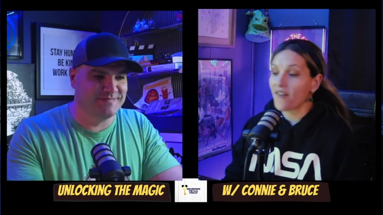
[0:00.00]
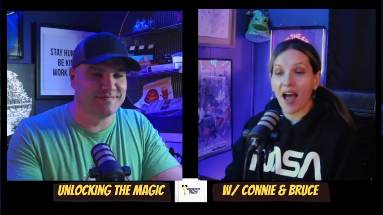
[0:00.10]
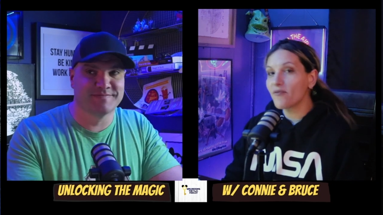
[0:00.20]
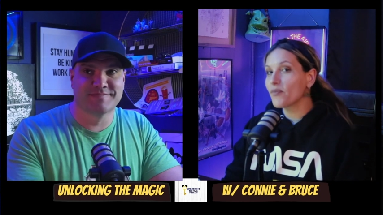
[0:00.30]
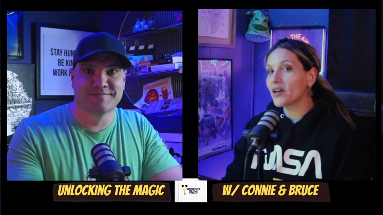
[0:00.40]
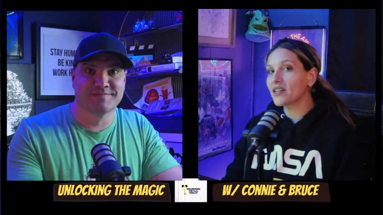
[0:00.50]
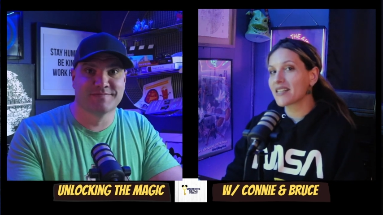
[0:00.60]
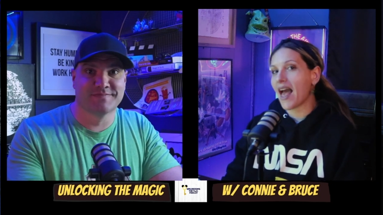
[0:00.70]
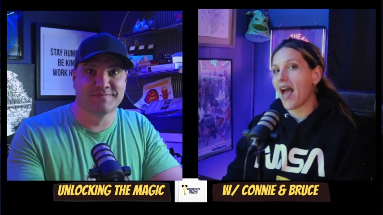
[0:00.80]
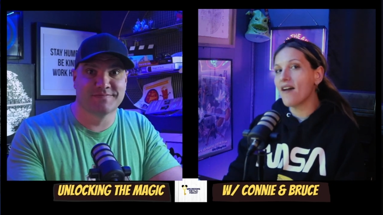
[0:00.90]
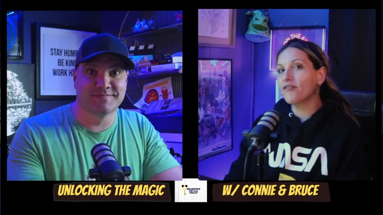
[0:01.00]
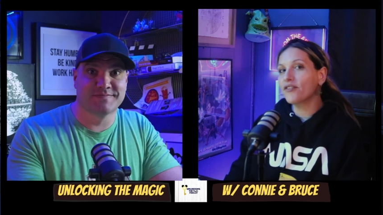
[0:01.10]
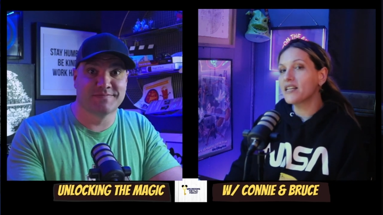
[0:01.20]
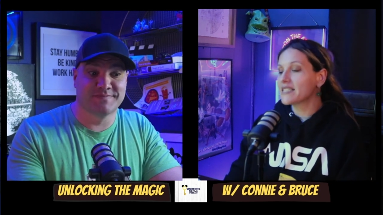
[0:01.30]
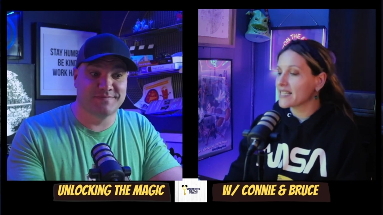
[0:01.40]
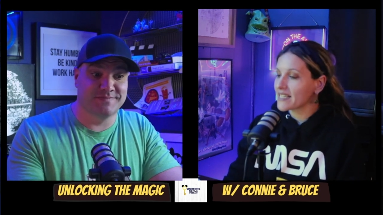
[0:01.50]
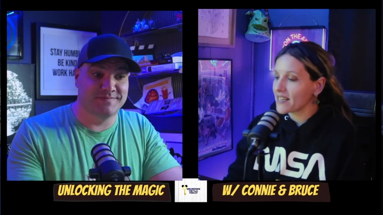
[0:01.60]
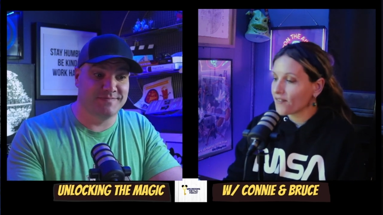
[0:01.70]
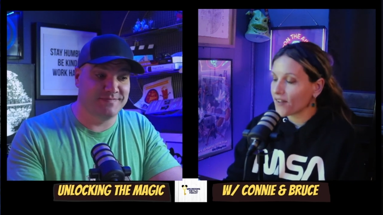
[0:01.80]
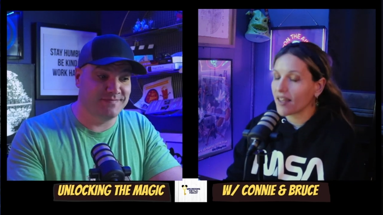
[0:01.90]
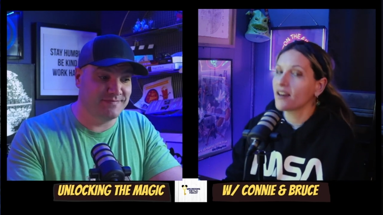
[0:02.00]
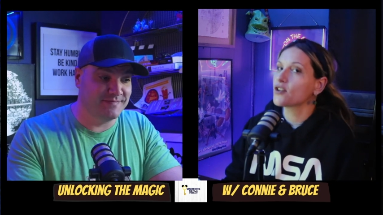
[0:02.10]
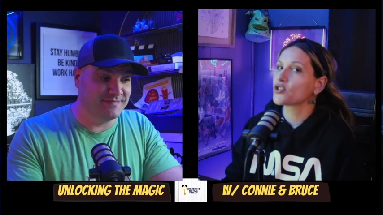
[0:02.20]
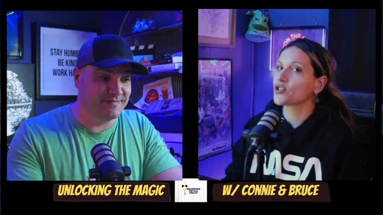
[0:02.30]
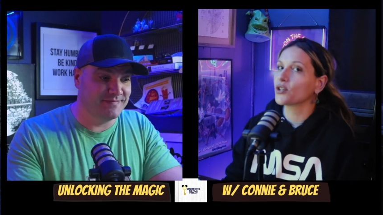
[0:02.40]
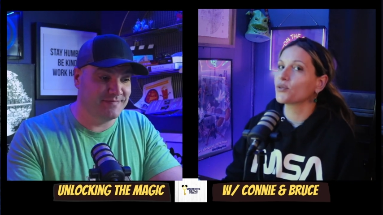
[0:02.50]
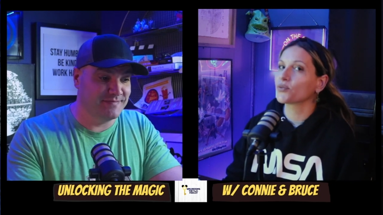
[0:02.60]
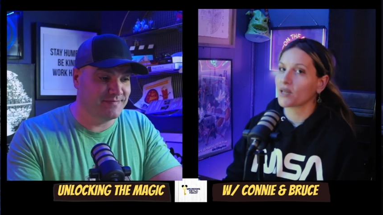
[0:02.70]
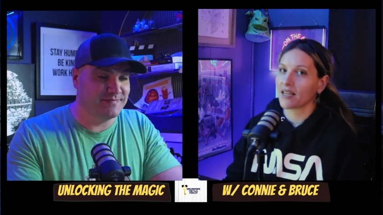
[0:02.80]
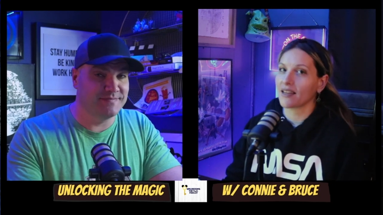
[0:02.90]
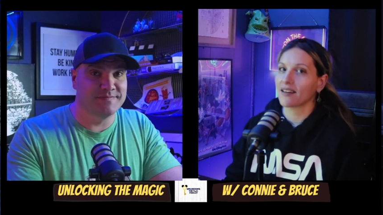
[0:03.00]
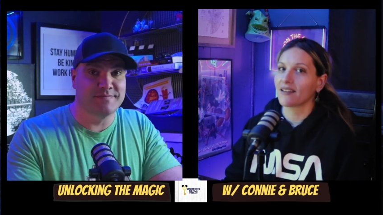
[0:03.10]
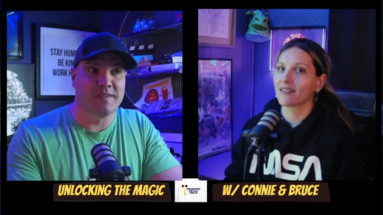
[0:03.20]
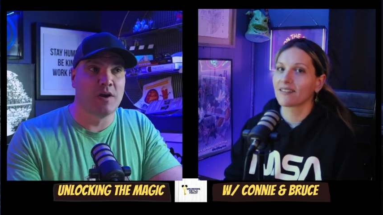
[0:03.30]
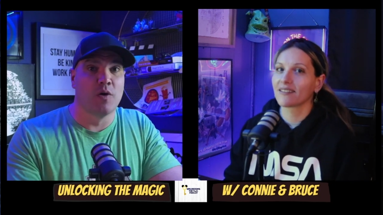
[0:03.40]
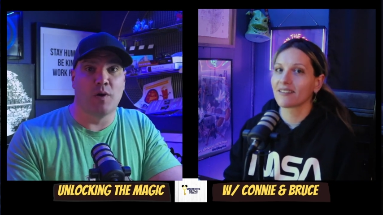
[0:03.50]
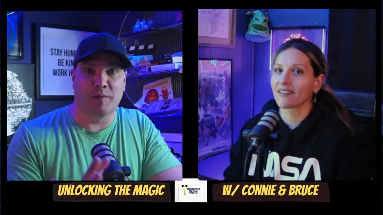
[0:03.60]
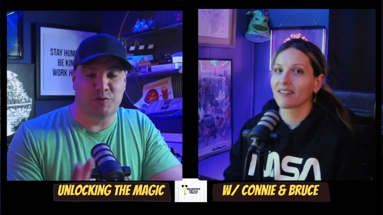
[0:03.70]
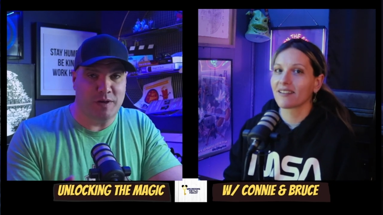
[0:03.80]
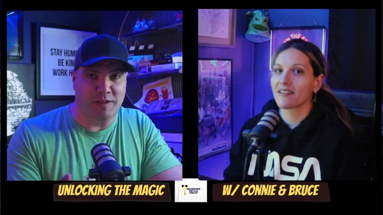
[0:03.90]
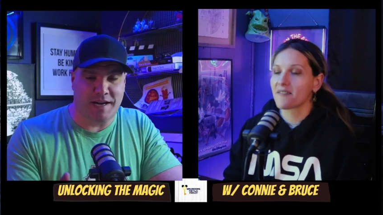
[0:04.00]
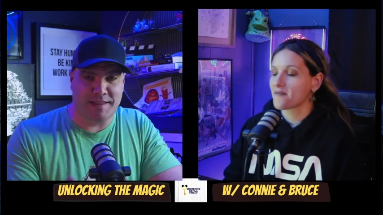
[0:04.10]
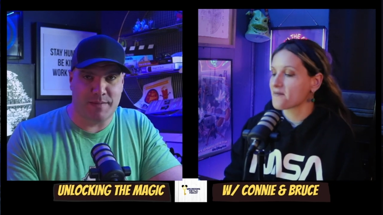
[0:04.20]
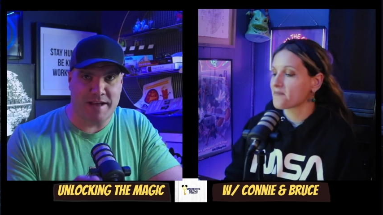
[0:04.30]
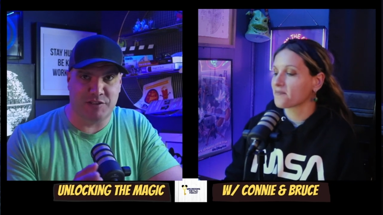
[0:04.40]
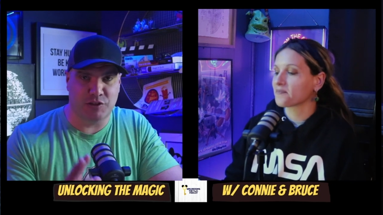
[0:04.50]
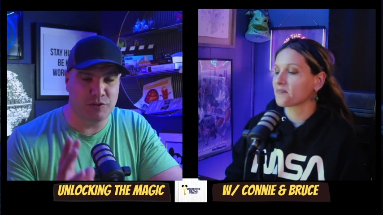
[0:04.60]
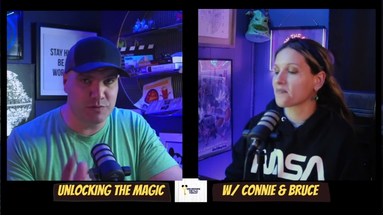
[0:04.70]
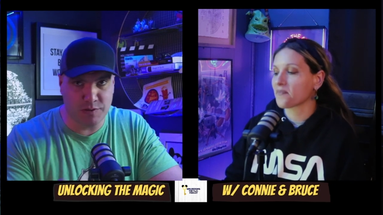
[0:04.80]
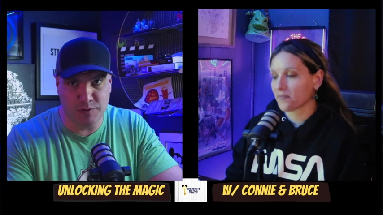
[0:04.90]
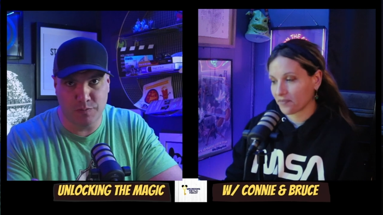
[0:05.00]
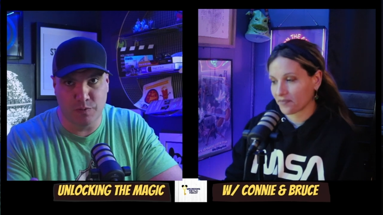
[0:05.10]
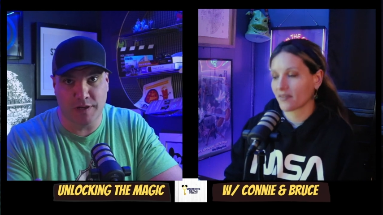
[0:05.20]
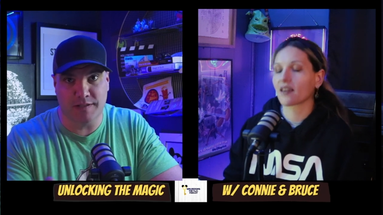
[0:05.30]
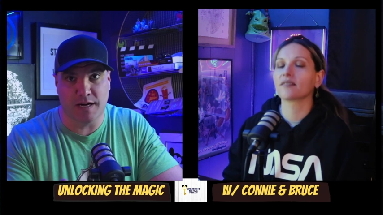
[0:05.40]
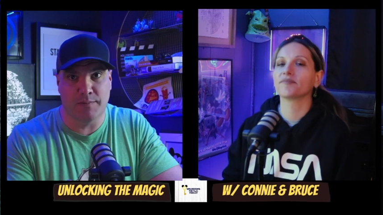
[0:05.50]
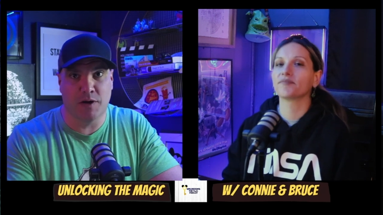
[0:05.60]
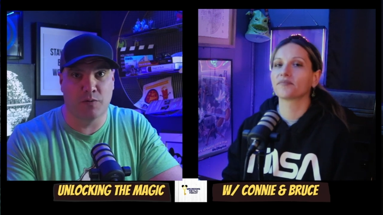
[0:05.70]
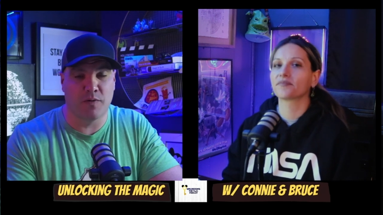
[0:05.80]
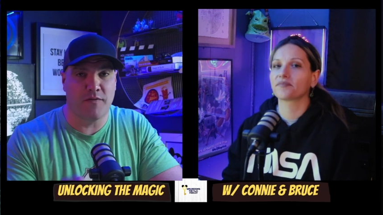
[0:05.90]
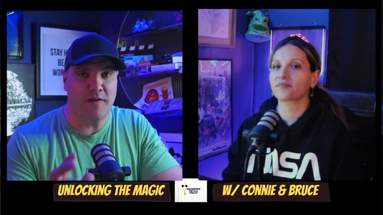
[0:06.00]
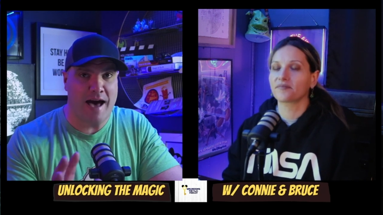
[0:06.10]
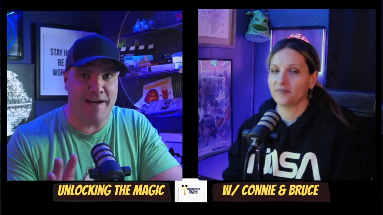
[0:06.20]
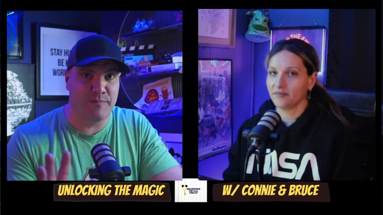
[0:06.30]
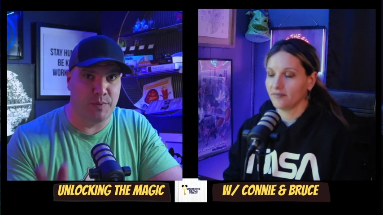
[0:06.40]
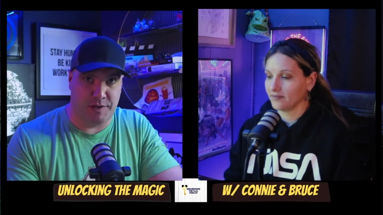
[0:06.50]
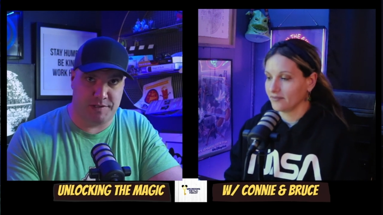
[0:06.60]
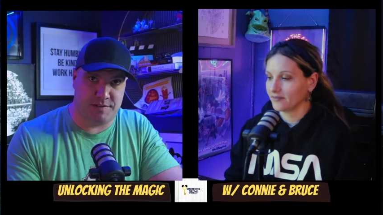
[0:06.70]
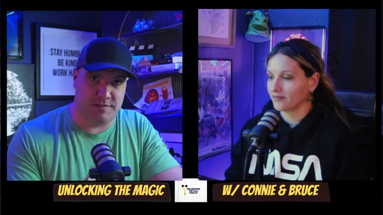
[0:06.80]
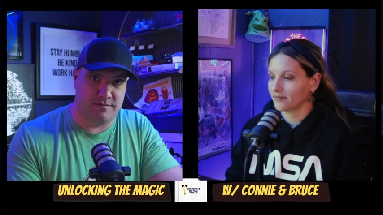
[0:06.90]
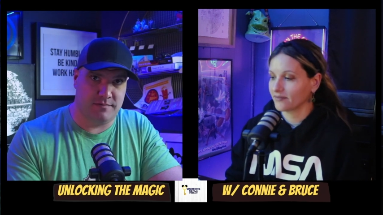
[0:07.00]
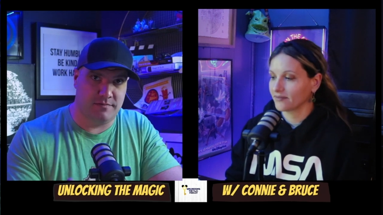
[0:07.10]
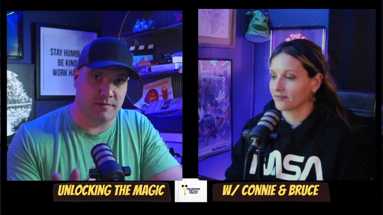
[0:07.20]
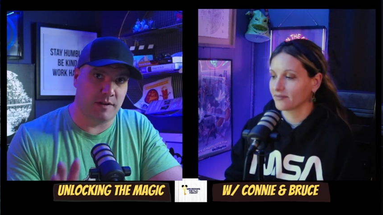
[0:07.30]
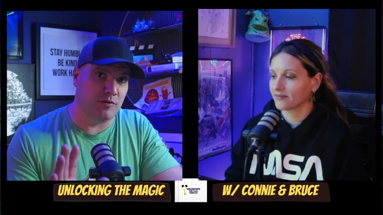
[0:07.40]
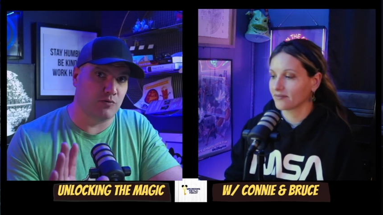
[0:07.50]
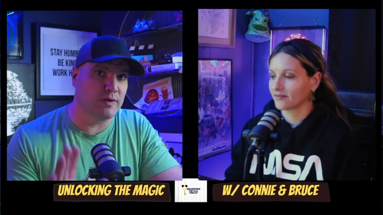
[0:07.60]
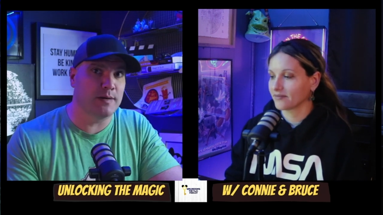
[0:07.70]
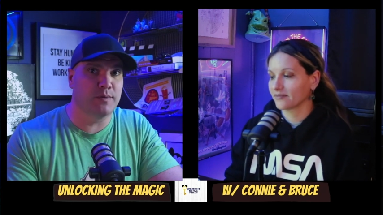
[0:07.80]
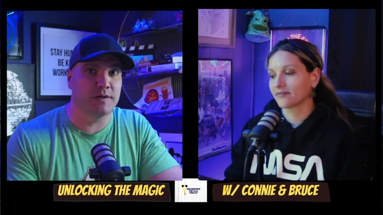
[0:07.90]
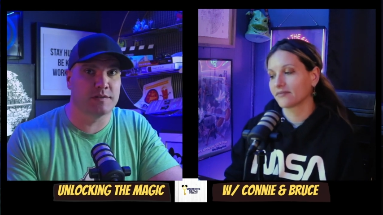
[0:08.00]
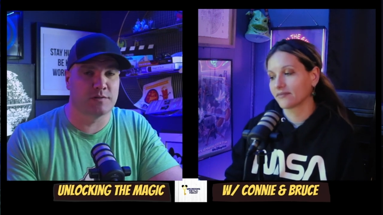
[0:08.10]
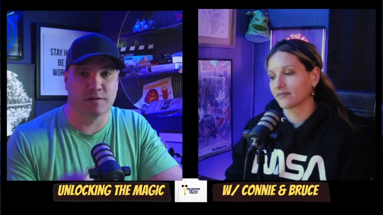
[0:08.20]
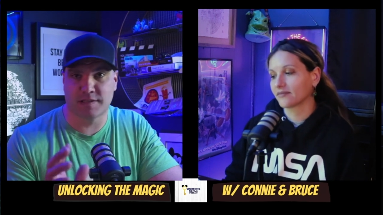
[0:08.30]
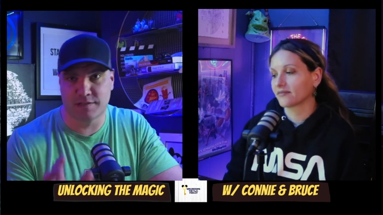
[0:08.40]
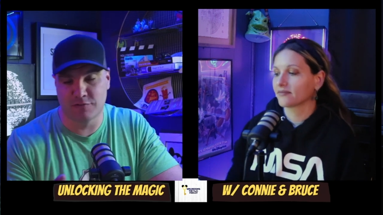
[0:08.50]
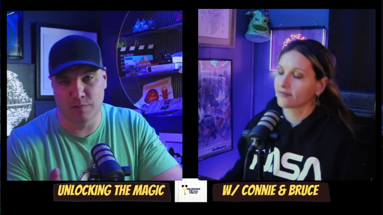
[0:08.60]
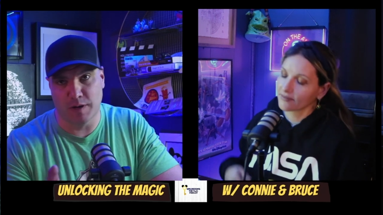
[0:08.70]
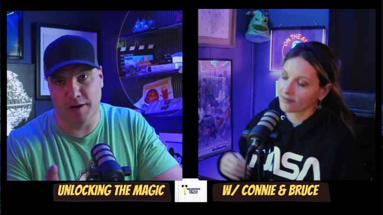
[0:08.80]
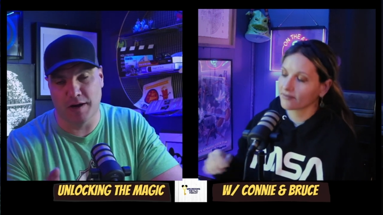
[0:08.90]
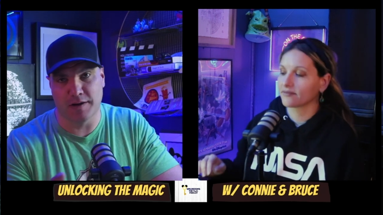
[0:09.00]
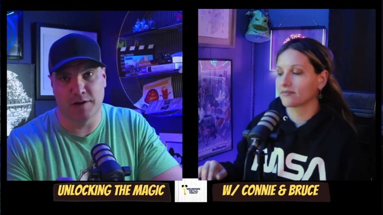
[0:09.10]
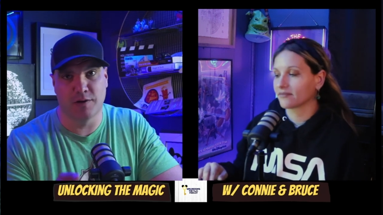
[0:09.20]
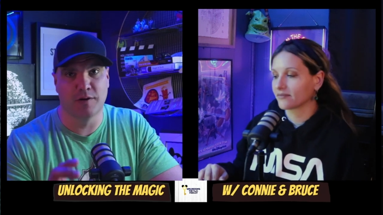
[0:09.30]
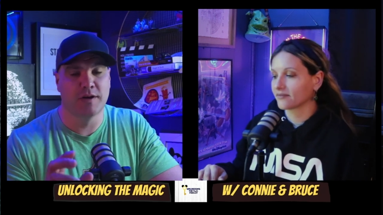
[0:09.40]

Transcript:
Speaker 1: Five books every Disney fan should read.
Speaker 2: Welcome to Unlocking the Magic YouTube. We're going to talk about five books, whether you read books or listen to them on audio,